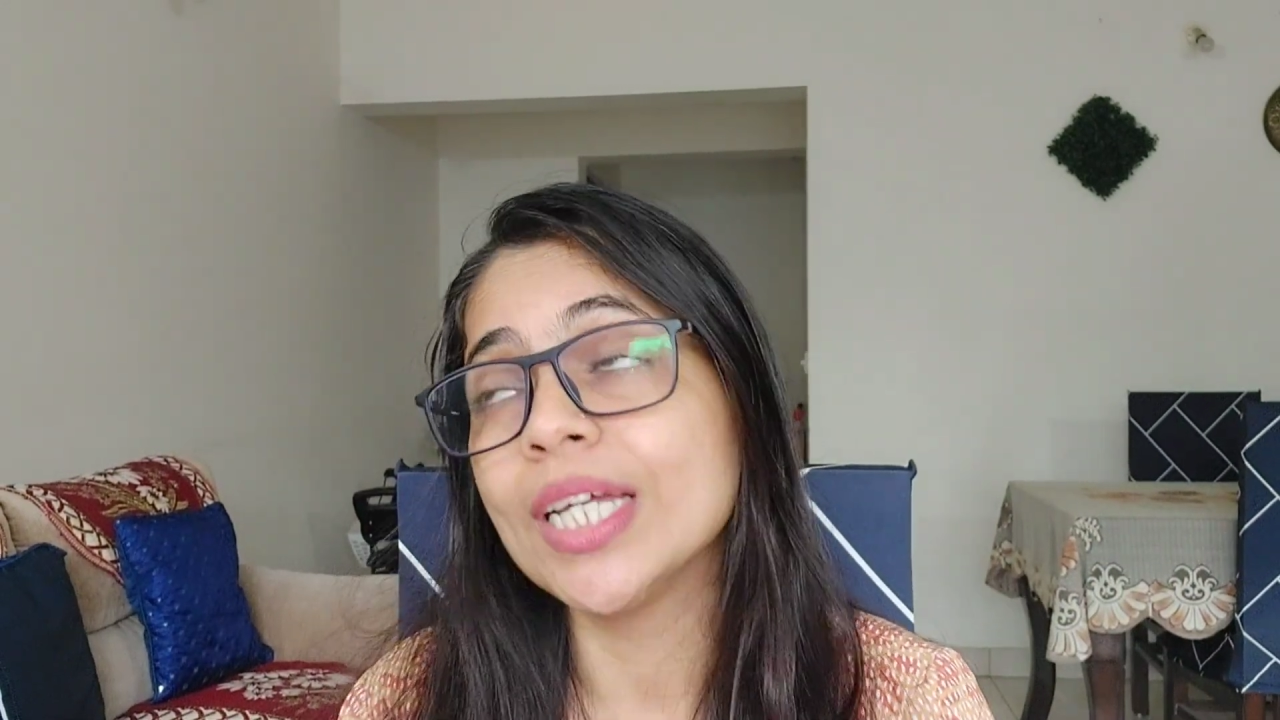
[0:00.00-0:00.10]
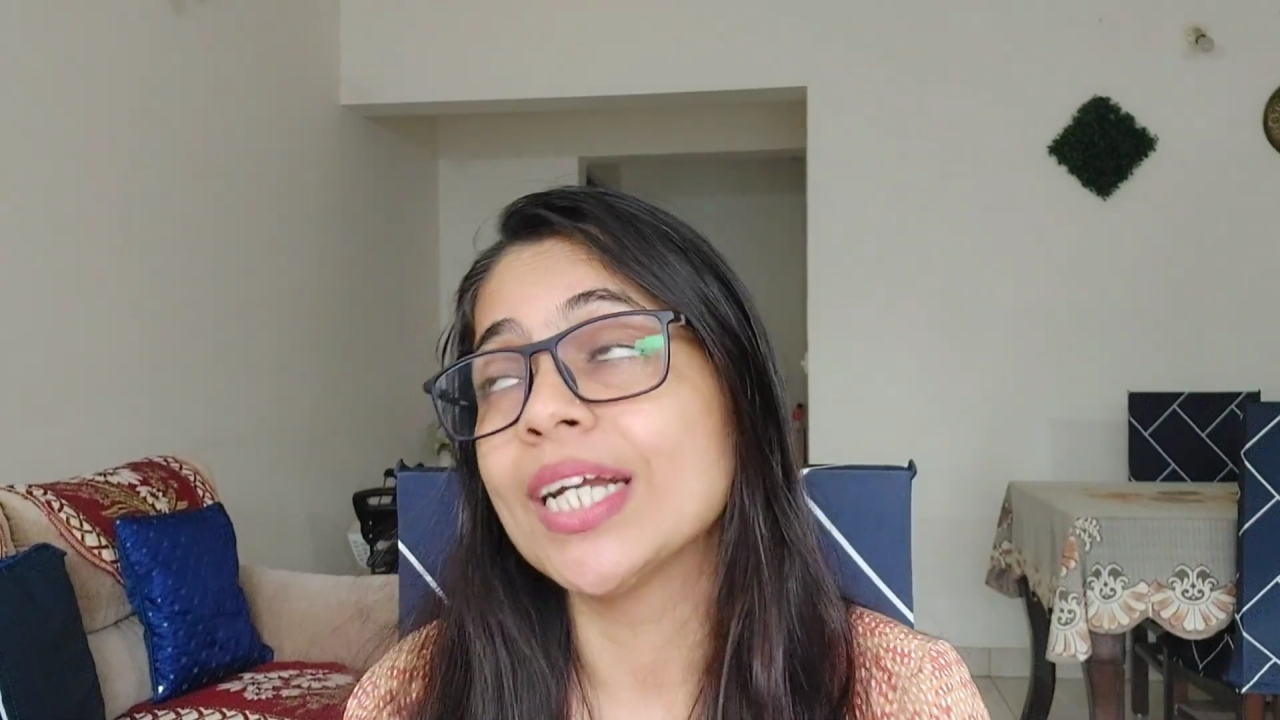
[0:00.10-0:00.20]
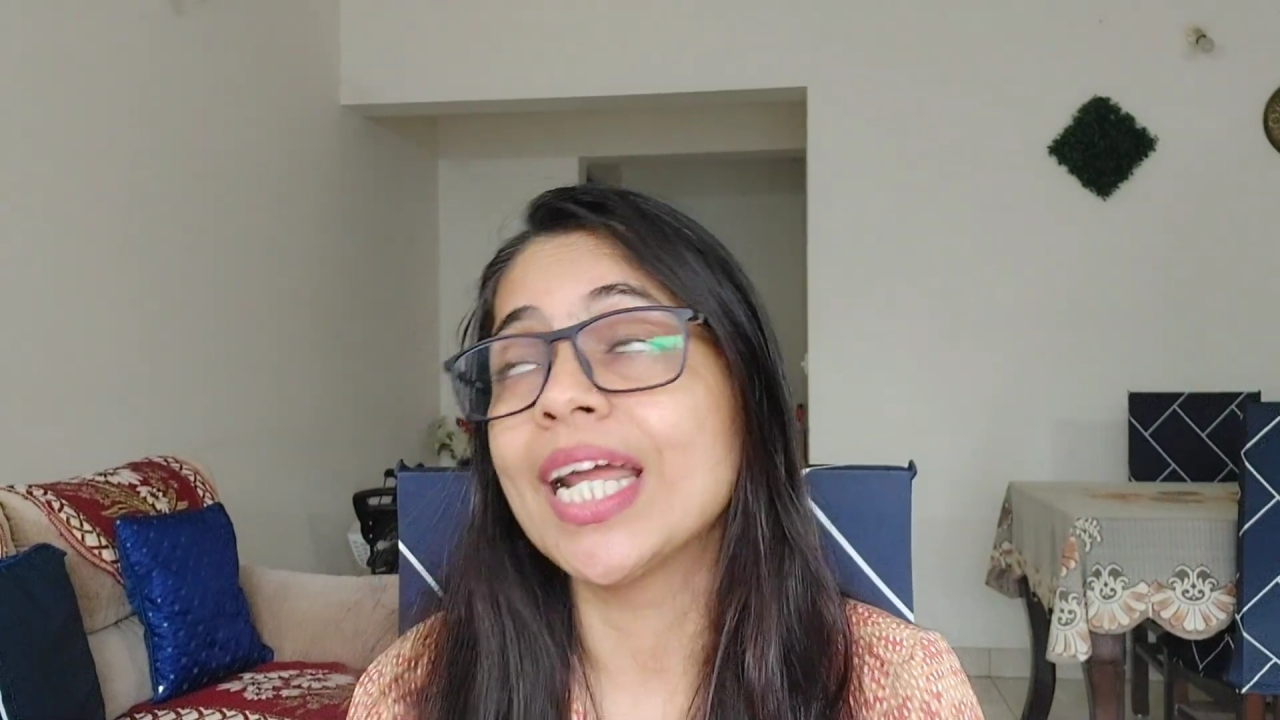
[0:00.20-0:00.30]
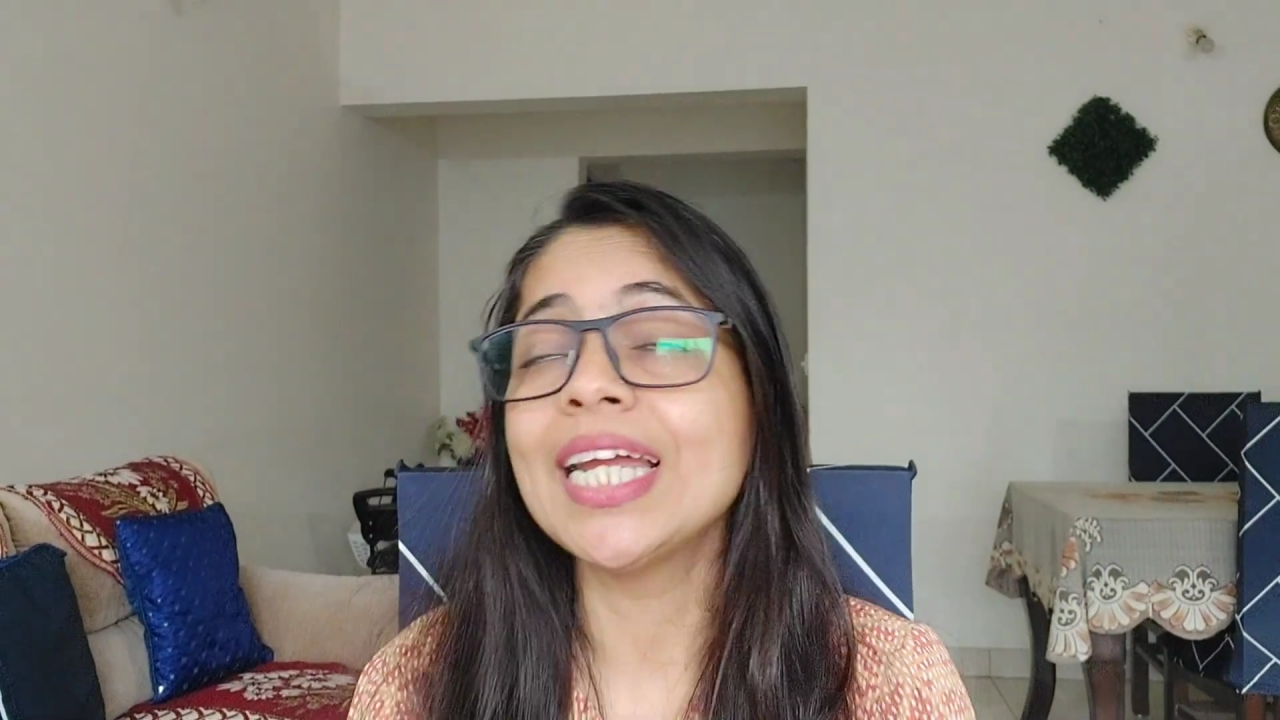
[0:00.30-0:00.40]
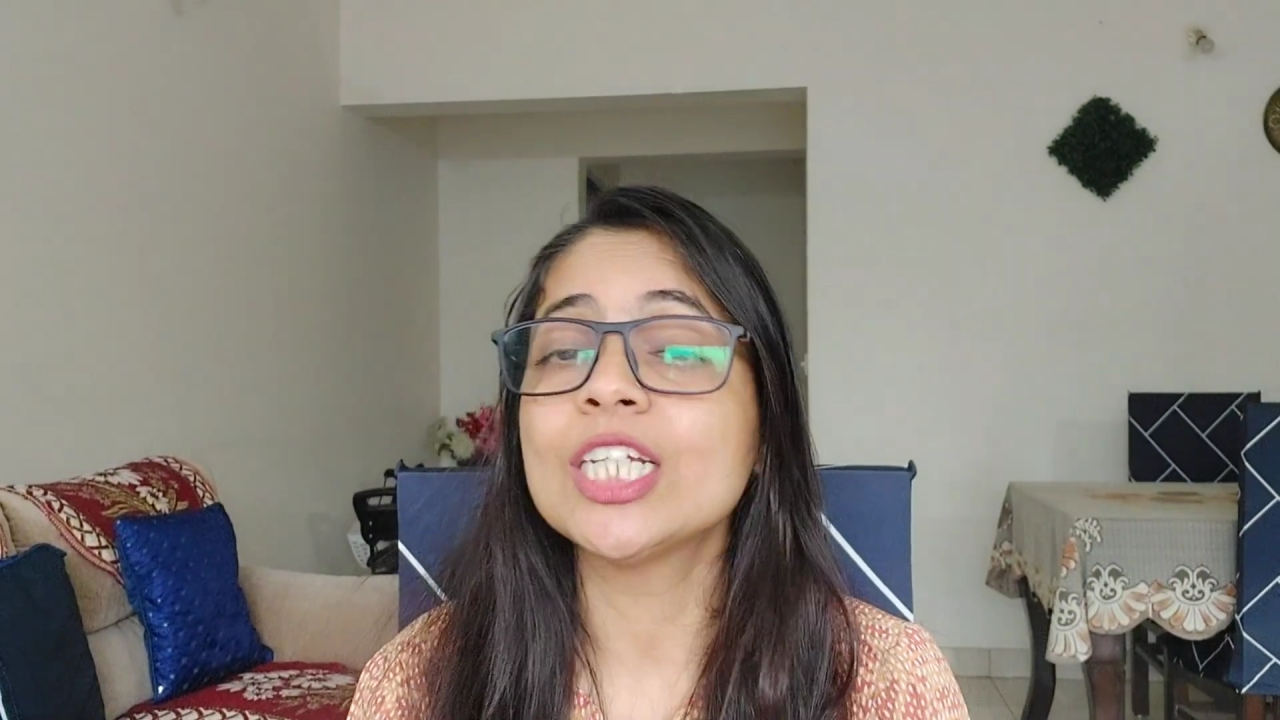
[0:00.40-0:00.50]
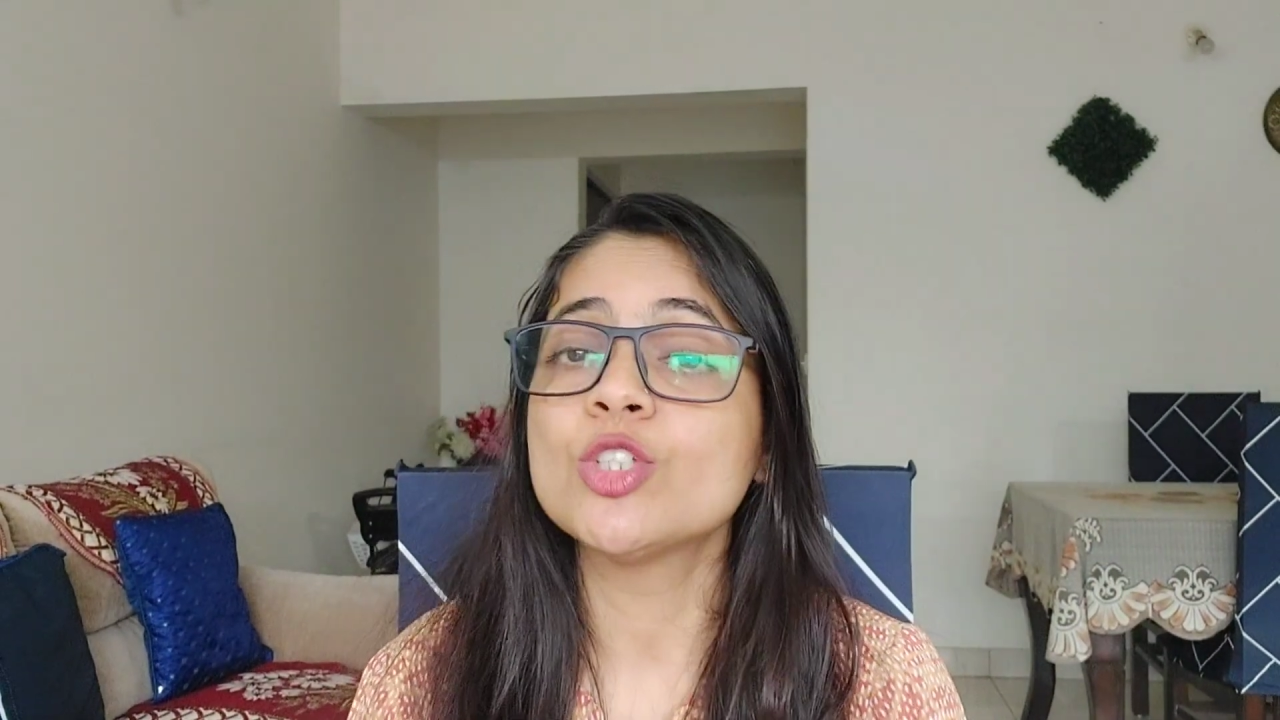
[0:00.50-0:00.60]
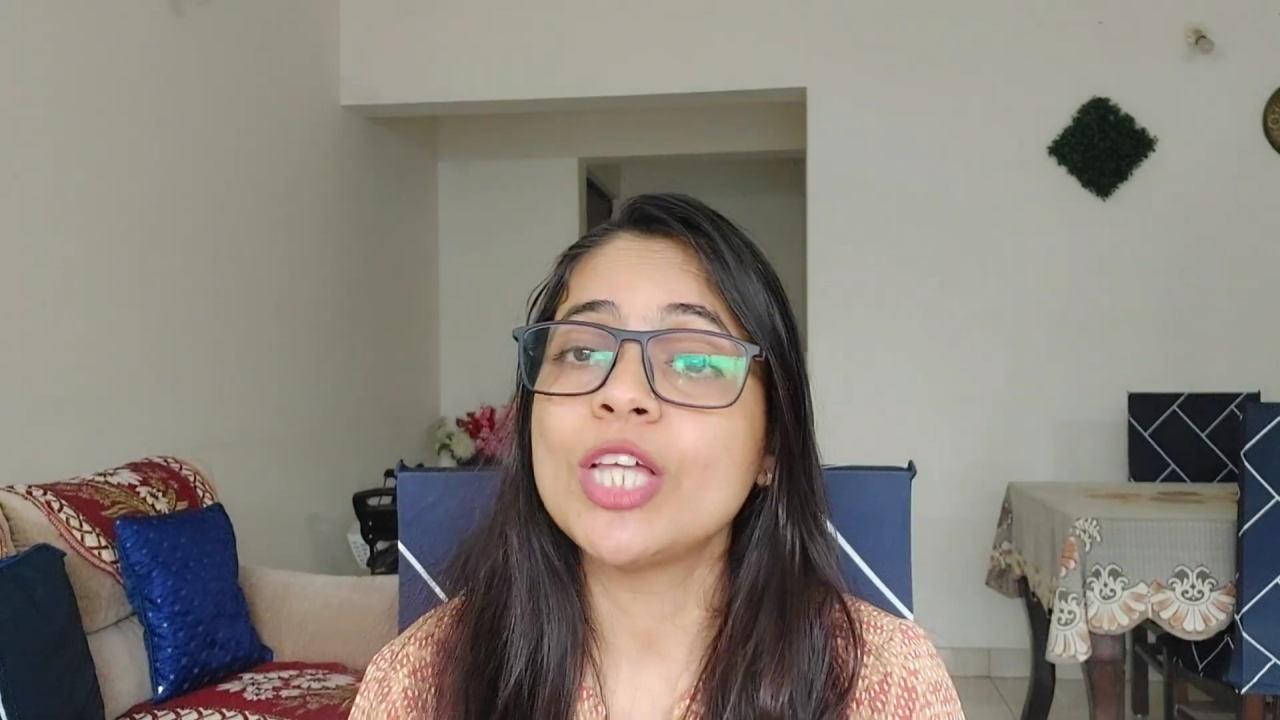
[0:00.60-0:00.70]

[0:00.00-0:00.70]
there, right?